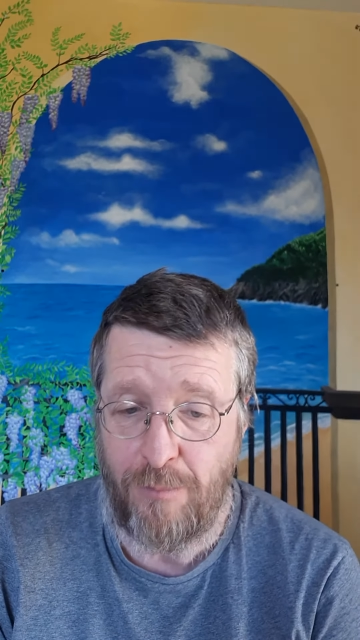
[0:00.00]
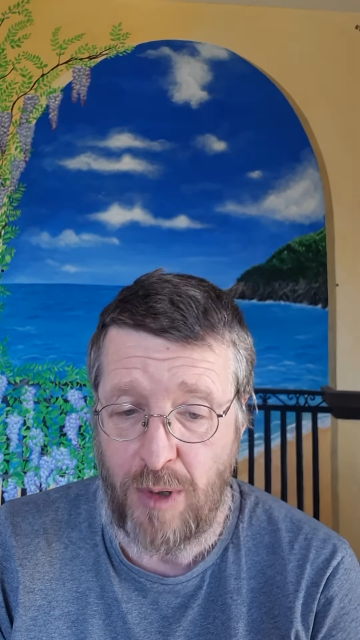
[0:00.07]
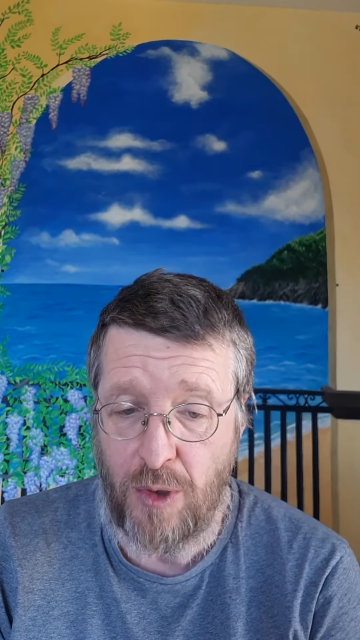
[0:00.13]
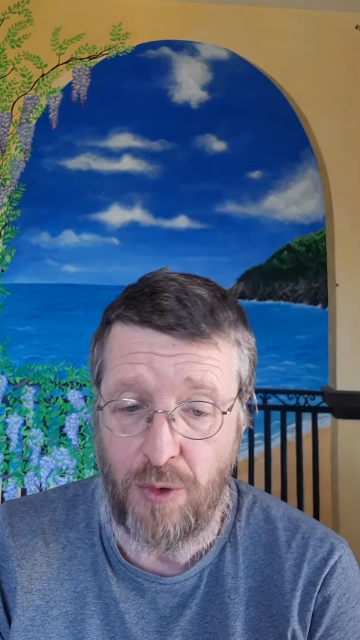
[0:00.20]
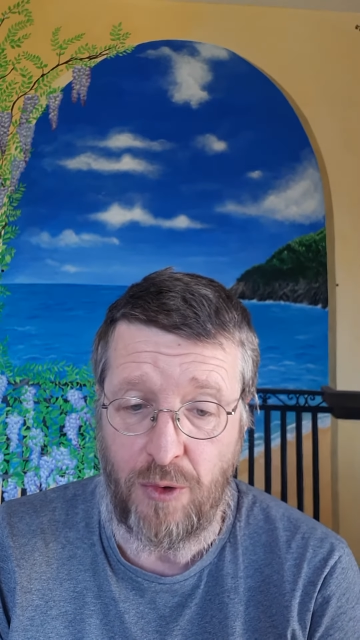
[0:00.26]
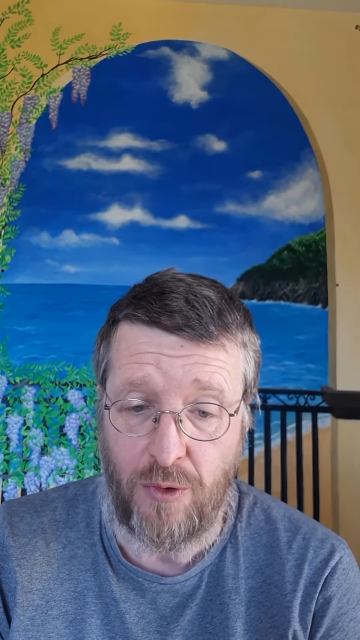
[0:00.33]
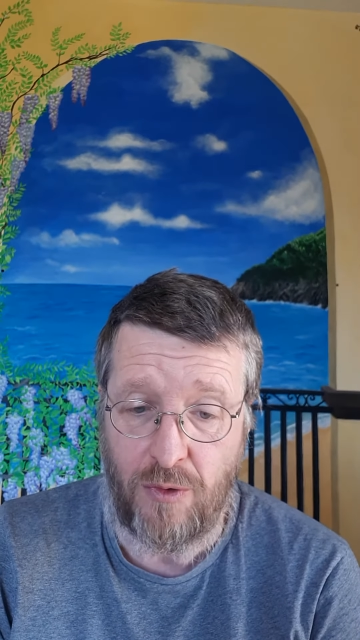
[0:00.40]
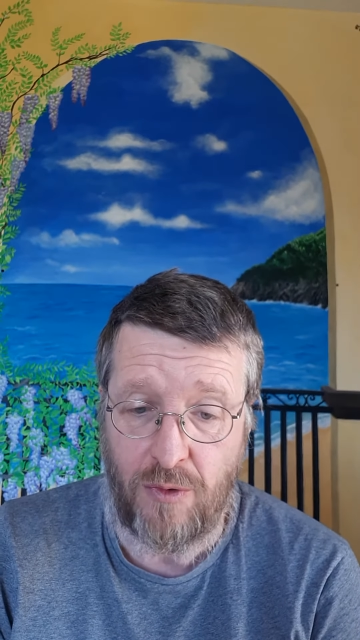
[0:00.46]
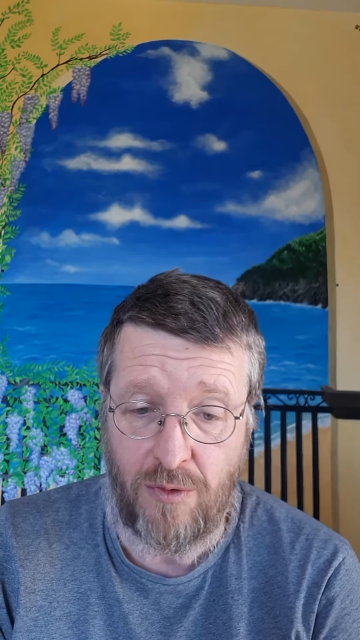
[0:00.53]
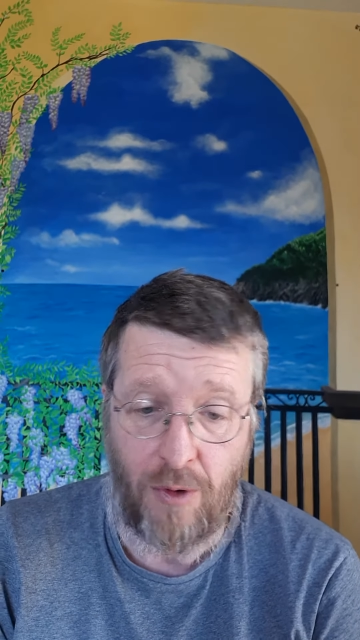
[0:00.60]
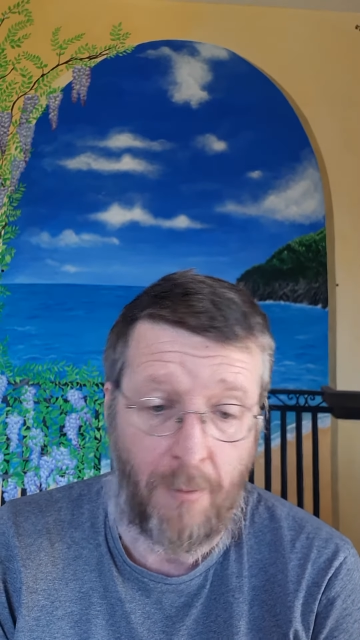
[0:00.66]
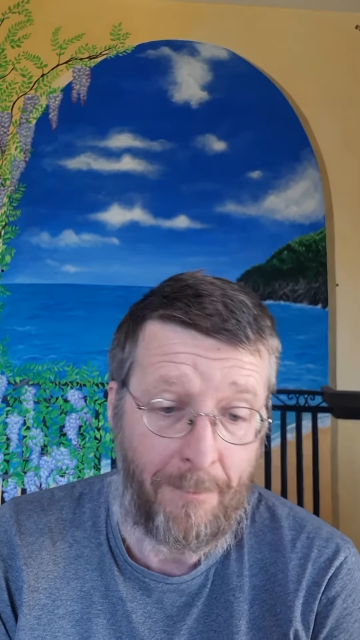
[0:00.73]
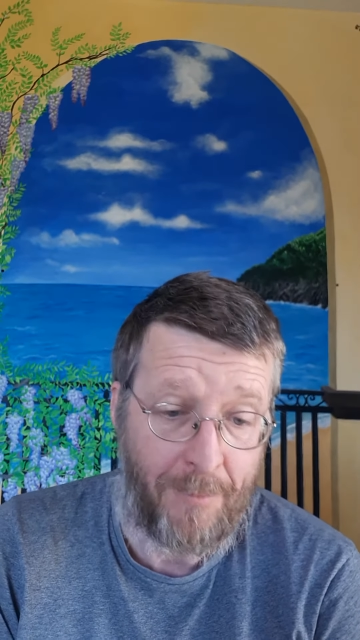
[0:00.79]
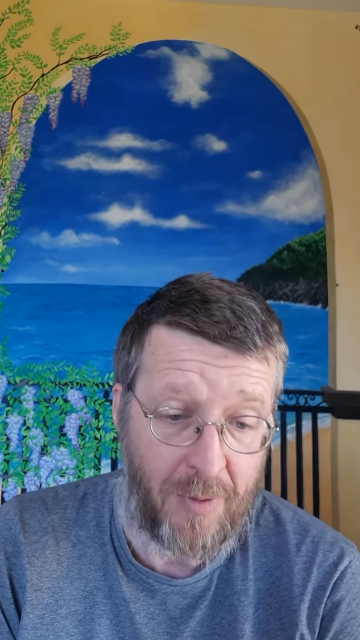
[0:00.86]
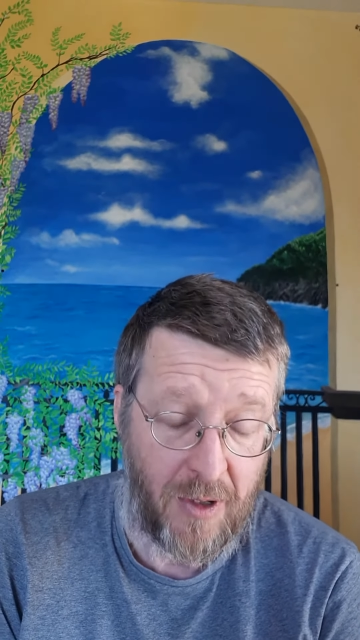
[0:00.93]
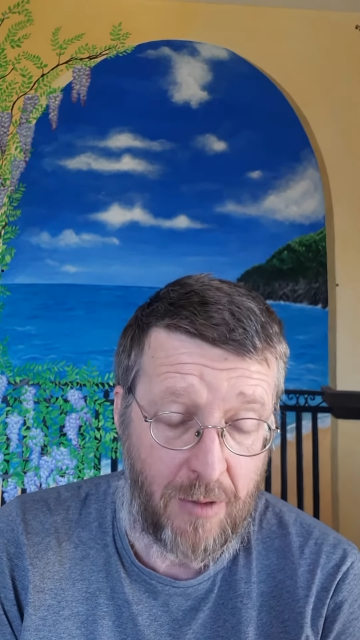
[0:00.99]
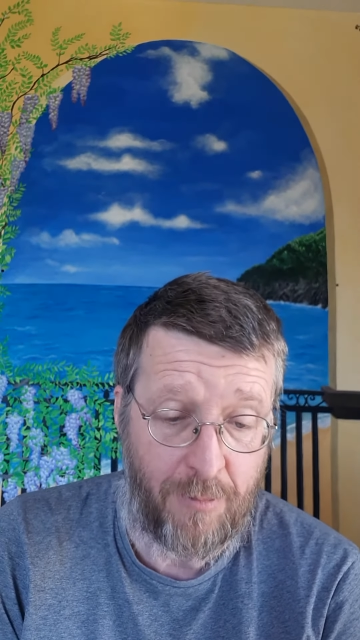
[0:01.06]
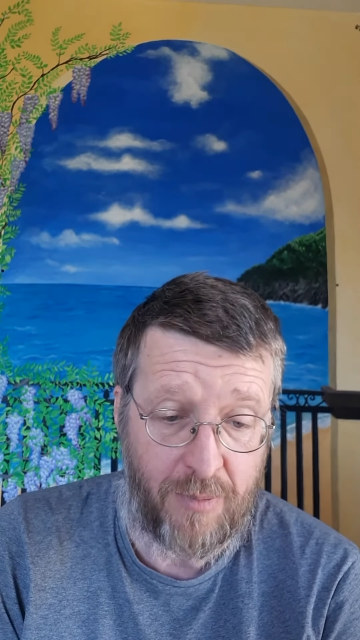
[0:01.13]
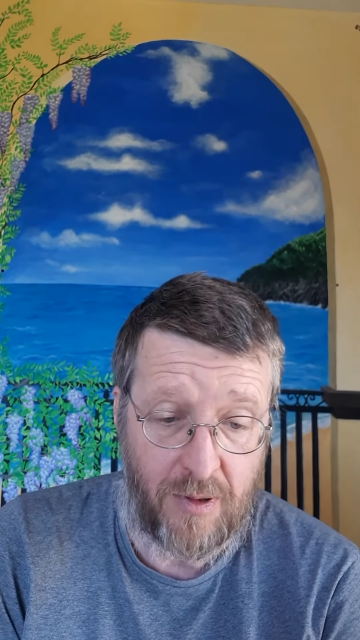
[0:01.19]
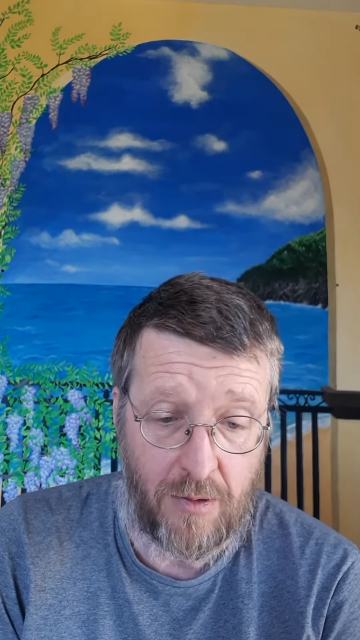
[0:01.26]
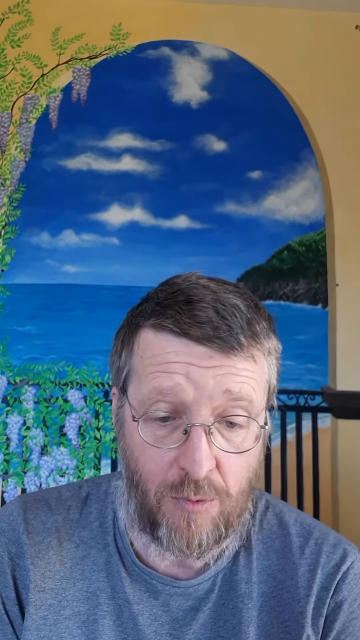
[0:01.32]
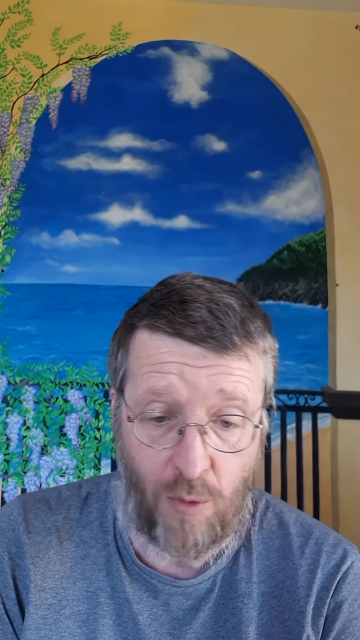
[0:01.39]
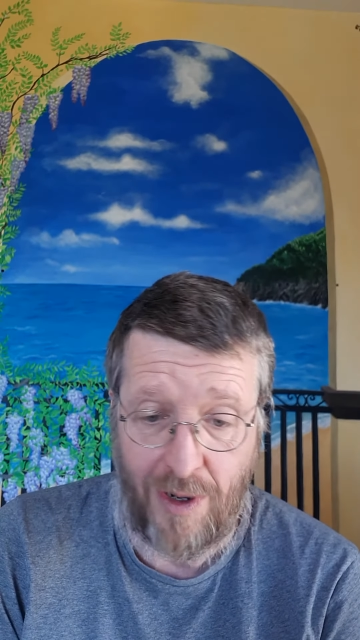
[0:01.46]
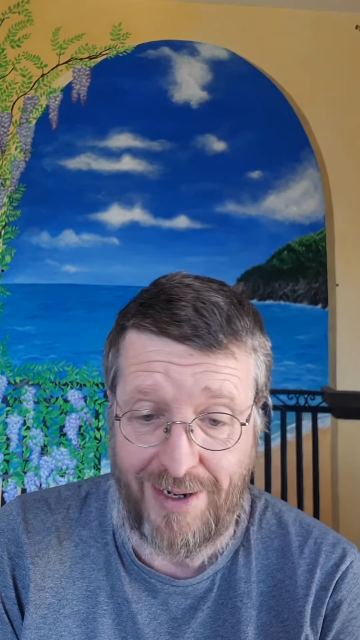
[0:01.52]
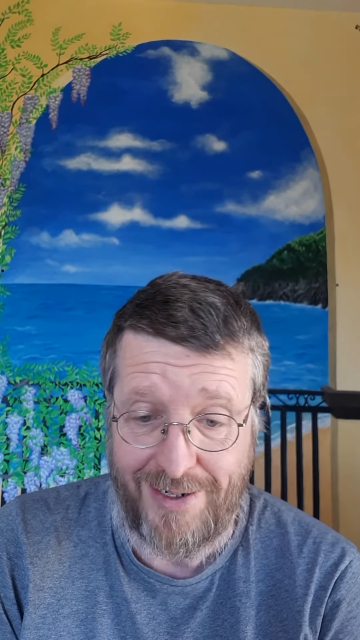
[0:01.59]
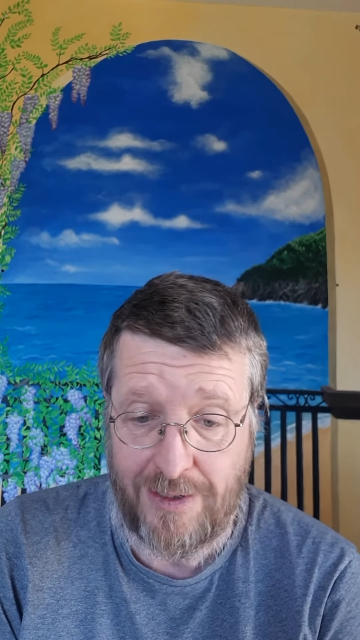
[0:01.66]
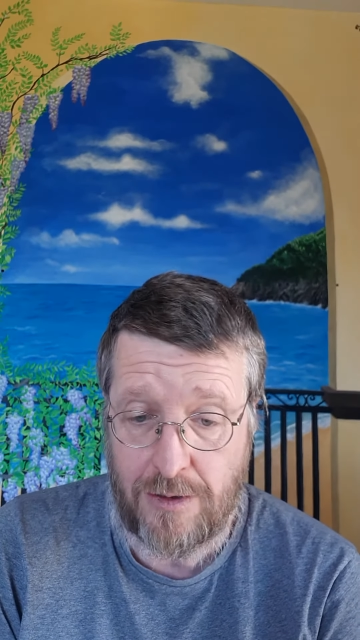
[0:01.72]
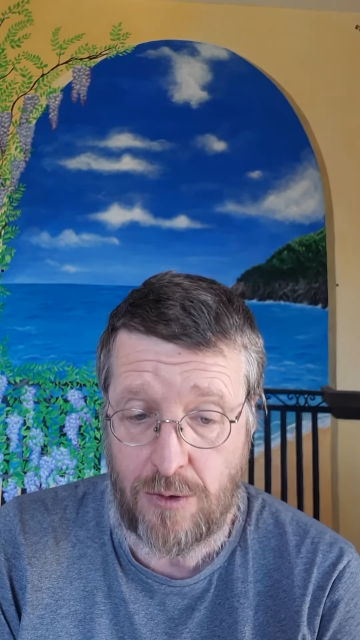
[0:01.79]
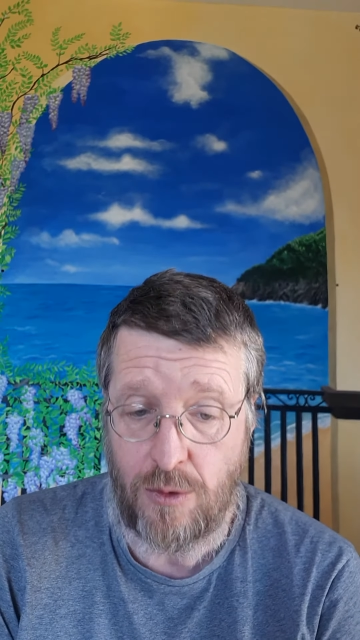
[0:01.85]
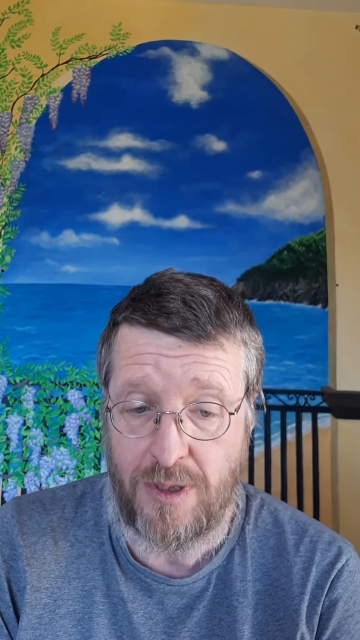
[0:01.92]
blue or purple,
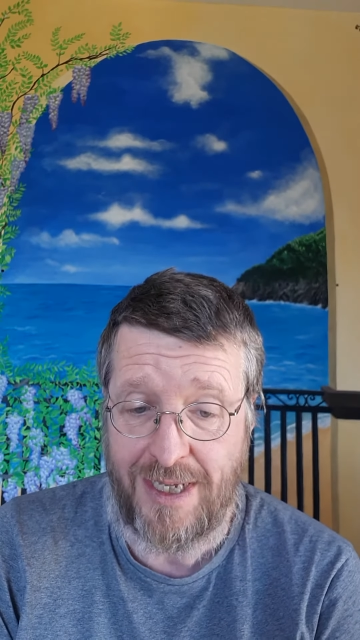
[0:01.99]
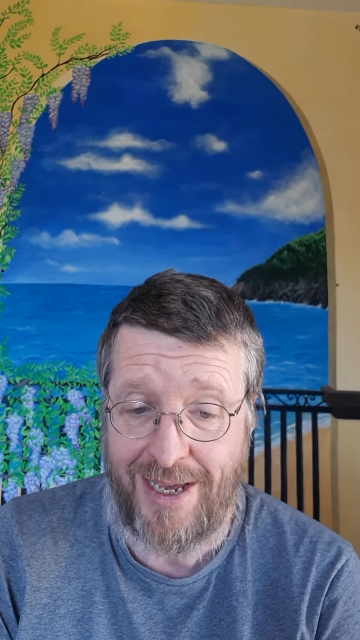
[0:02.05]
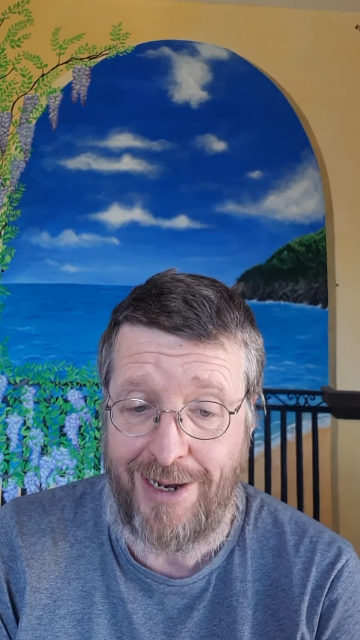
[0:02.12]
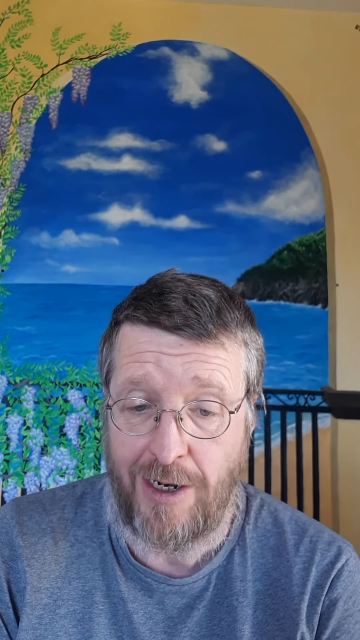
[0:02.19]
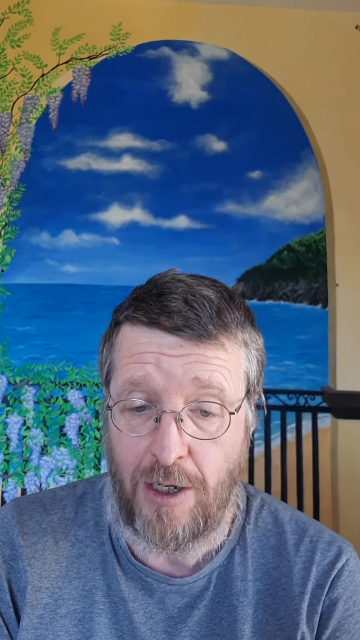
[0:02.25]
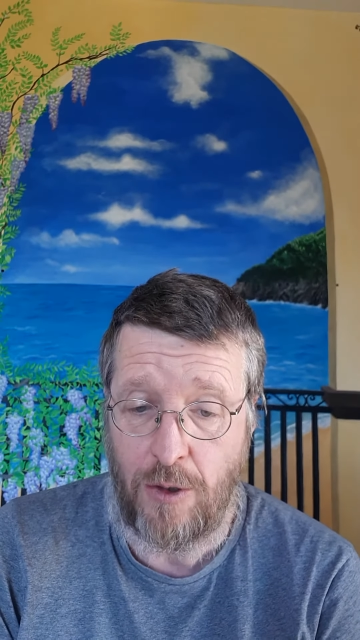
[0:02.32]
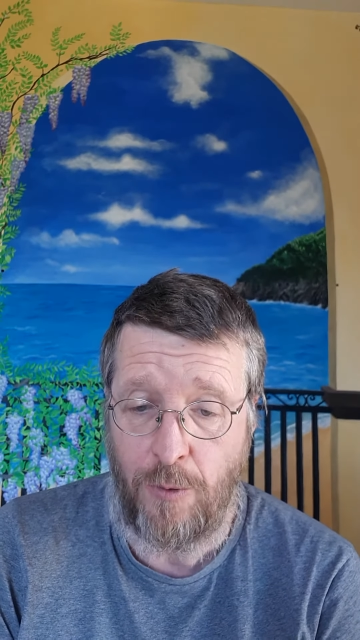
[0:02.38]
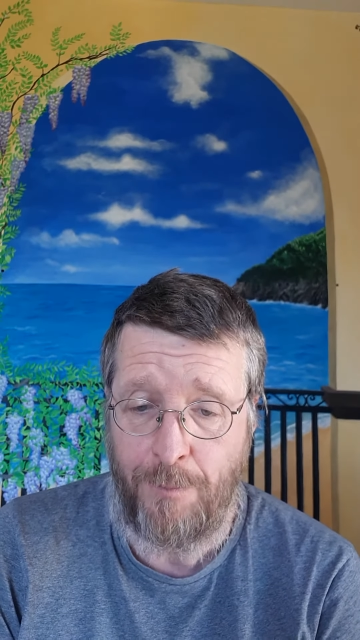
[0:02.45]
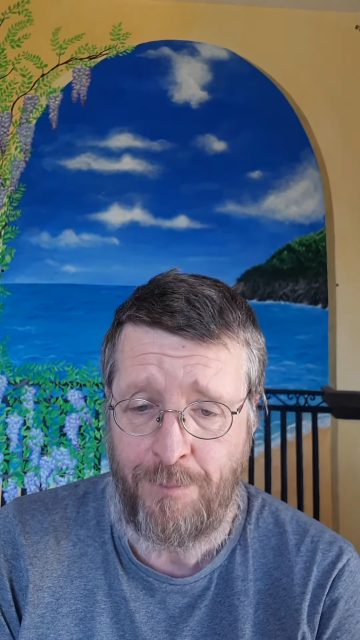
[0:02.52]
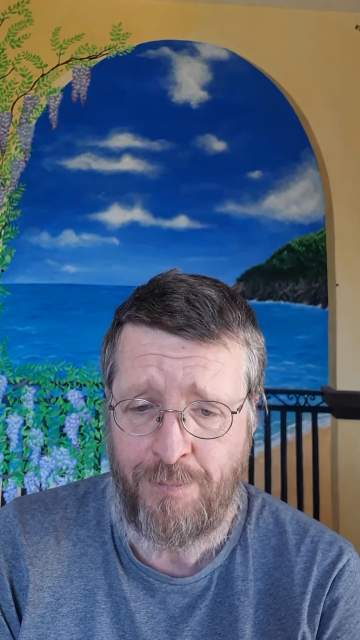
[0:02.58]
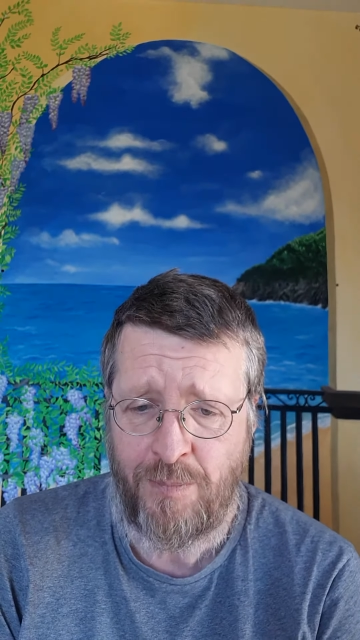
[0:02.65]
white or yellow.